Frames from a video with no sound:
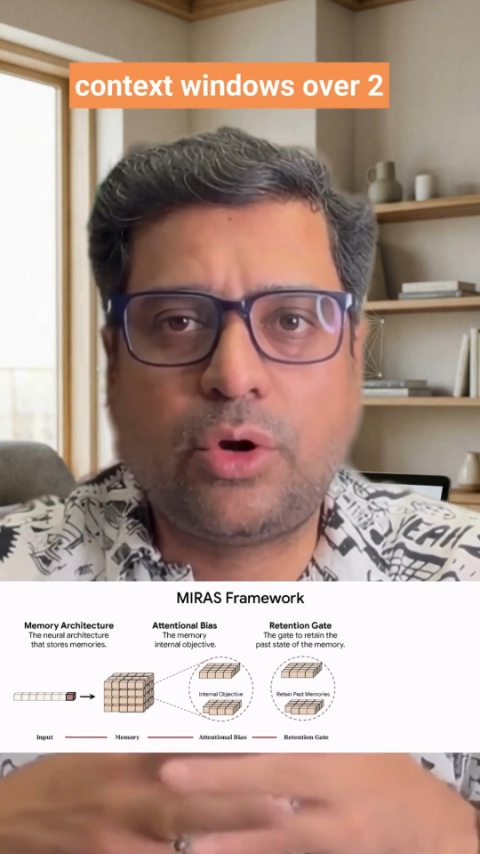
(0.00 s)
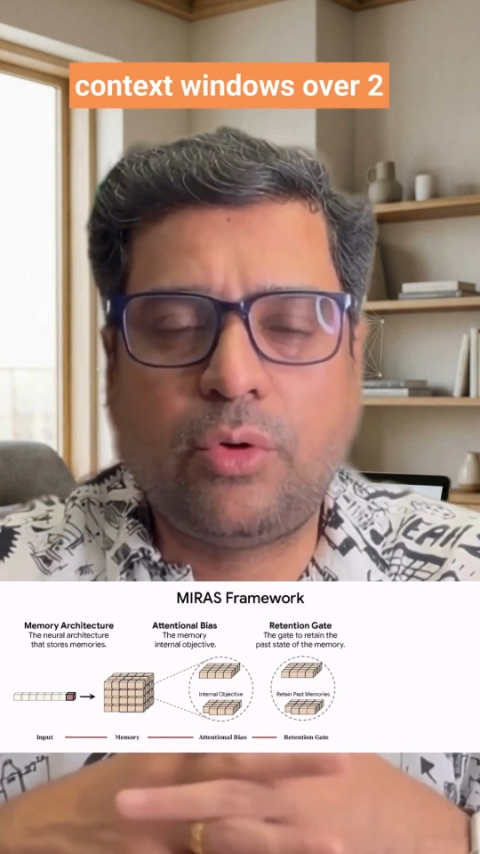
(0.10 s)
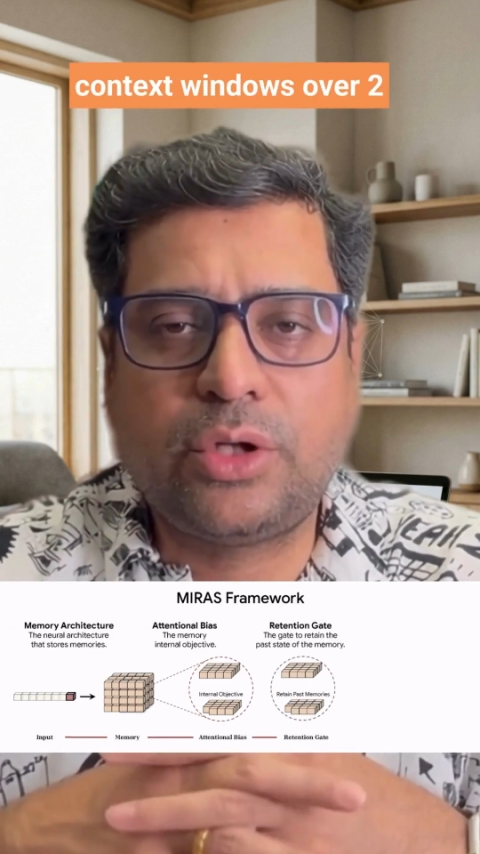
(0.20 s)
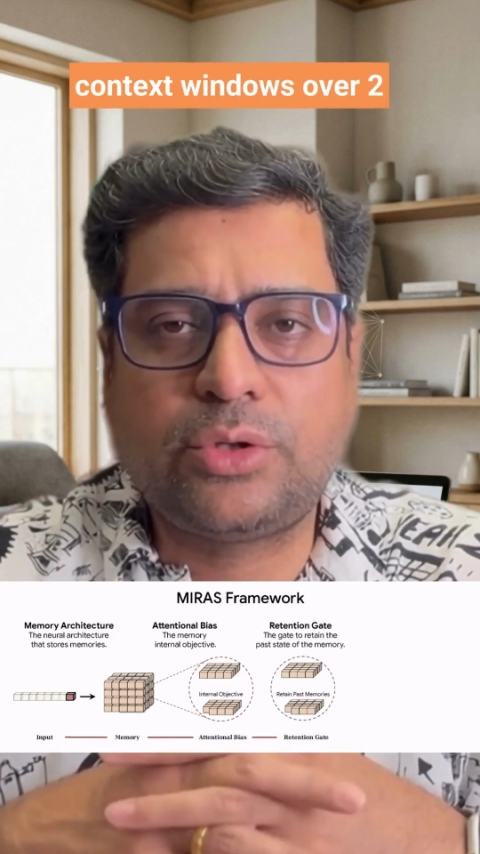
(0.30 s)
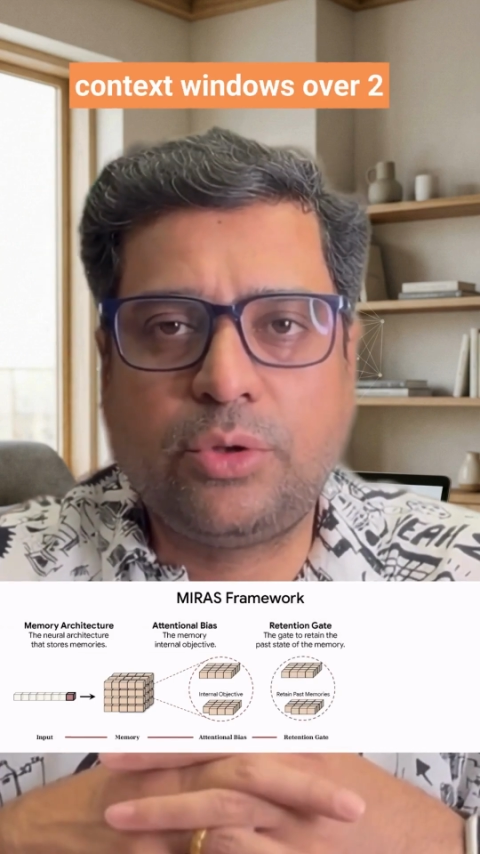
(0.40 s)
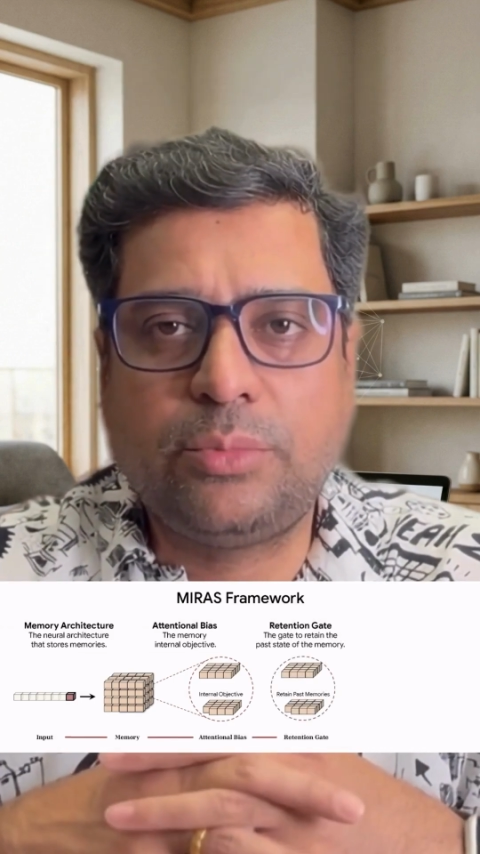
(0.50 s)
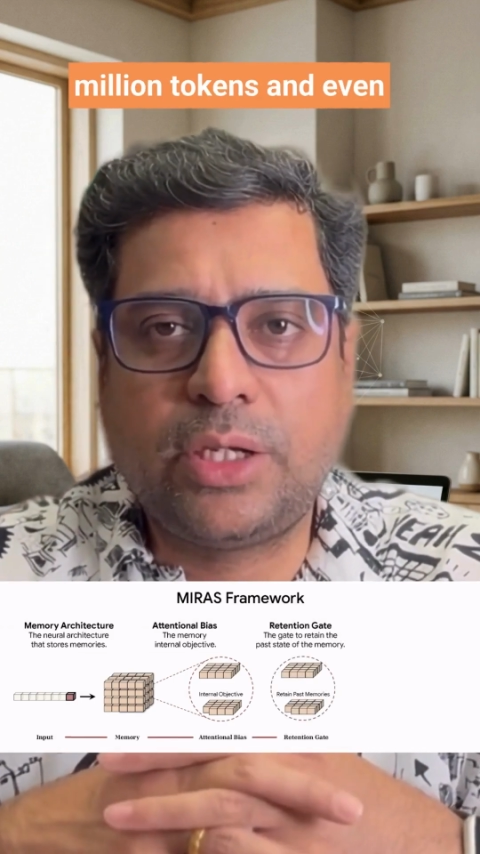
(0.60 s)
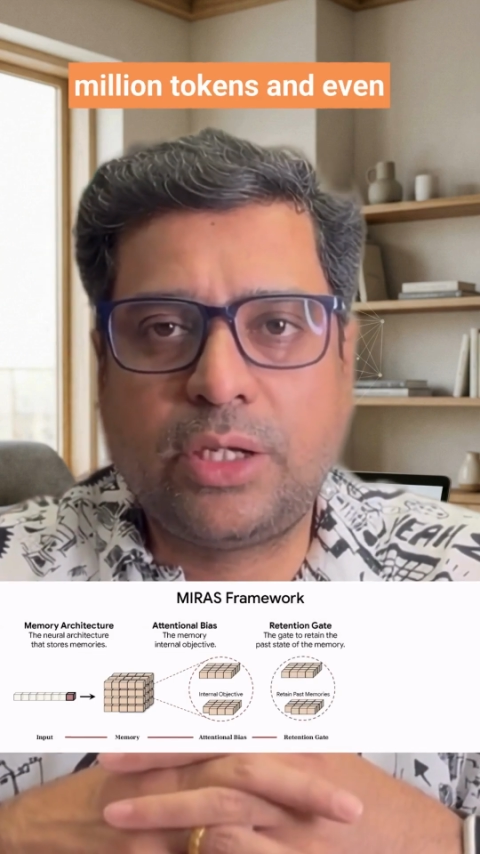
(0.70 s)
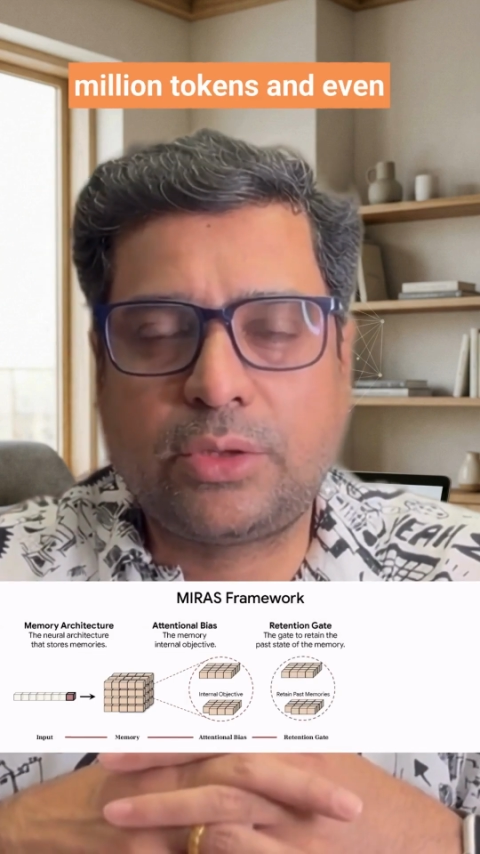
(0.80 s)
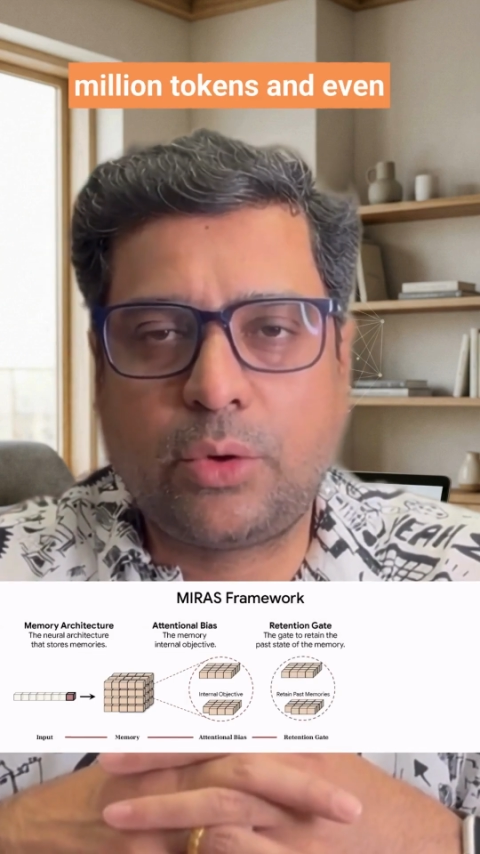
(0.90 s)
over 2
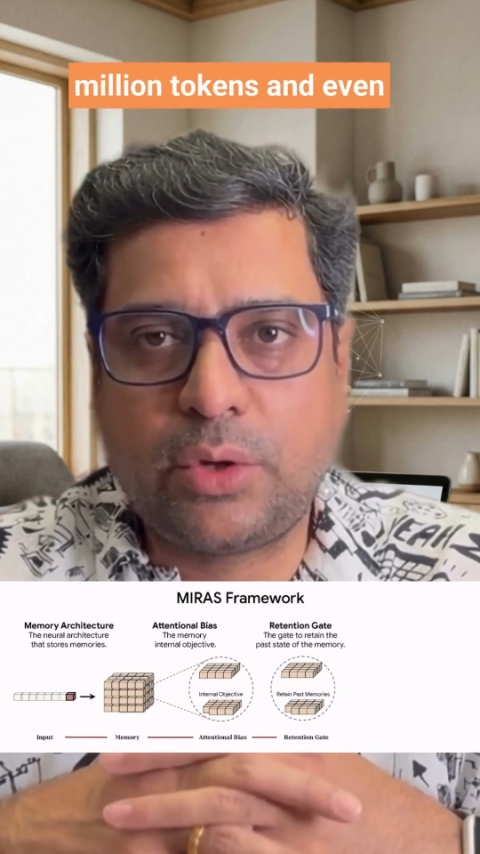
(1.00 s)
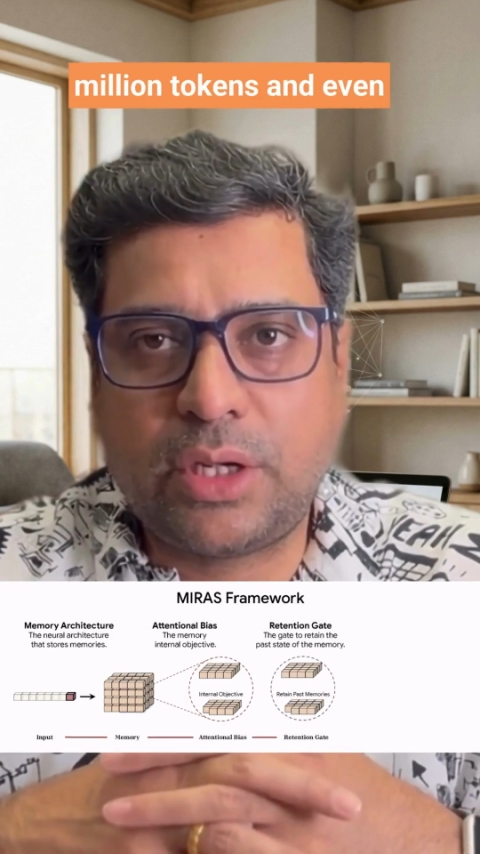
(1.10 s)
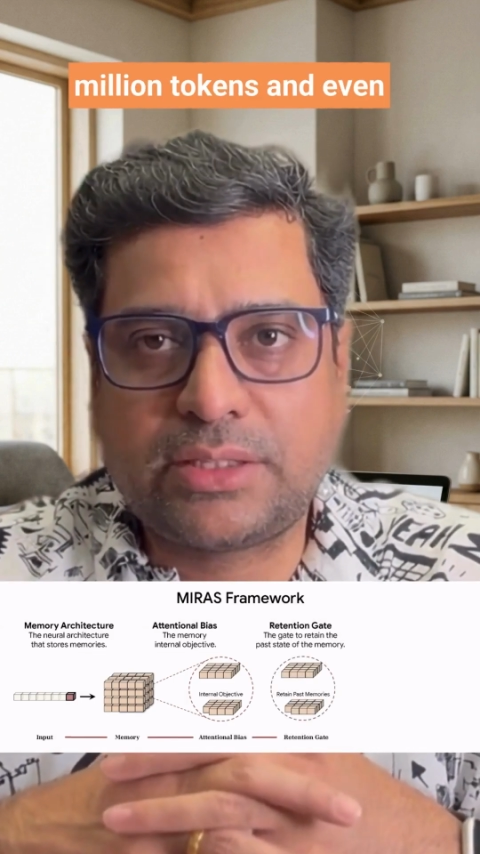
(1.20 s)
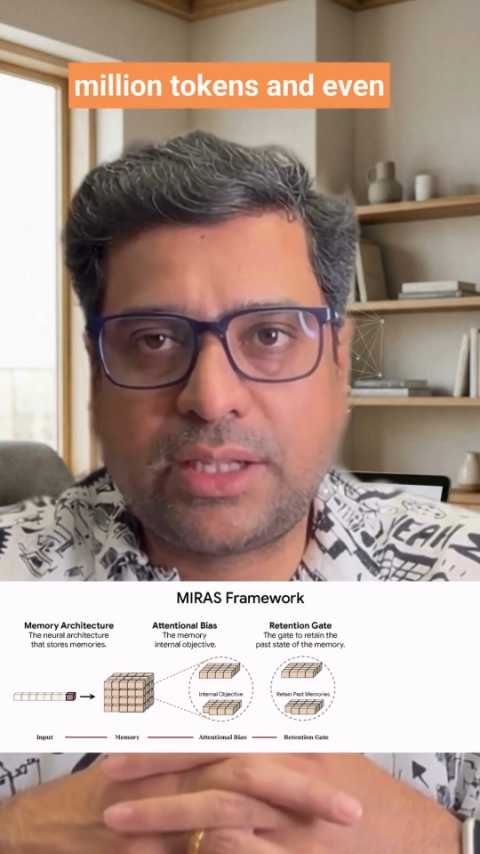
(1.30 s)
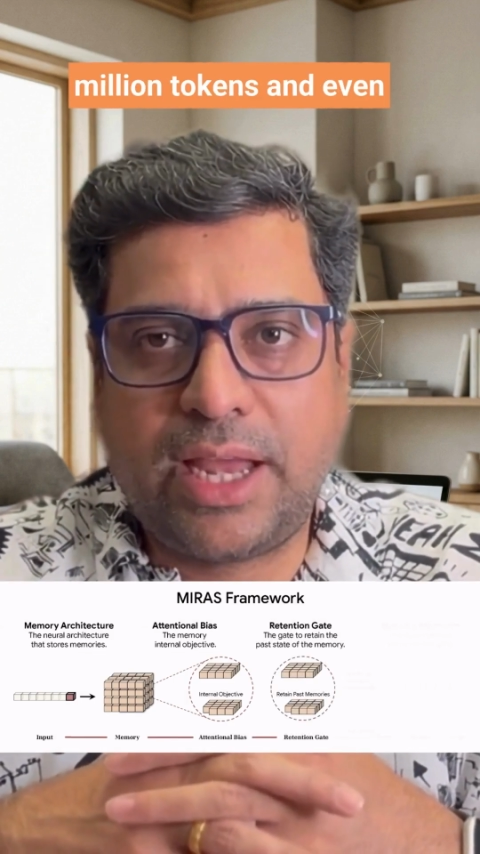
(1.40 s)
million tokens